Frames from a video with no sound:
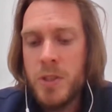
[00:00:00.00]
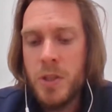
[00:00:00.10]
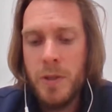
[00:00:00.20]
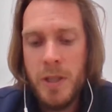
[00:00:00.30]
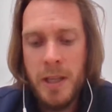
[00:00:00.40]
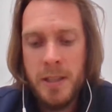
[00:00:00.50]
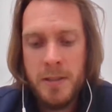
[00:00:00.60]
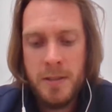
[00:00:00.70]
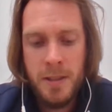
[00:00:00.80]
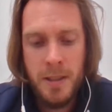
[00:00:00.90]
So
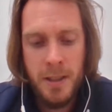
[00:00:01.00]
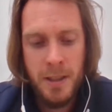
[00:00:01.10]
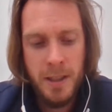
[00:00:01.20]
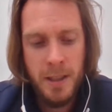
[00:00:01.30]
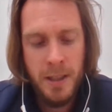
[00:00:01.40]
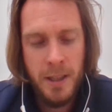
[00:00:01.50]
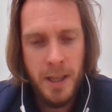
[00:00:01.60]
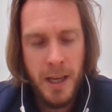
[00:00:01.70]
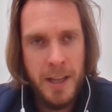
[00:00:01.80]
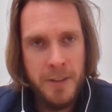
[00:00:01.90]
it's
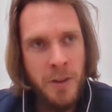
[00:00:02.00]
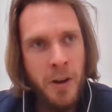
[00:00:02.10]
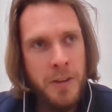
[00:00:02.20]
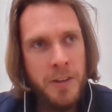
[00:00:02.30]
not